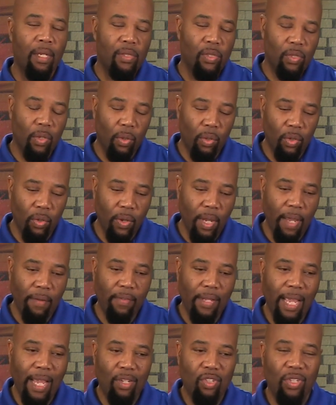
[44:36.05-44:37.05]
So you
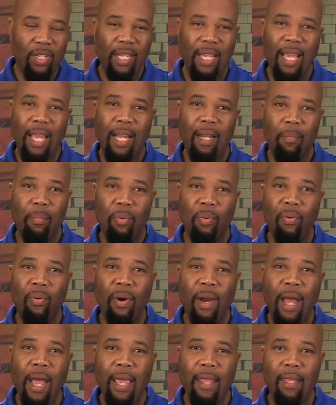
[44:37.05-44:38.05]
have to actually kind of
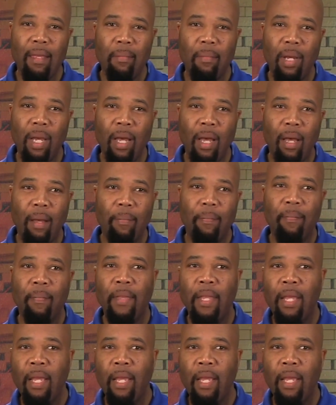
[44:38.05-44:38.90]
pry them up.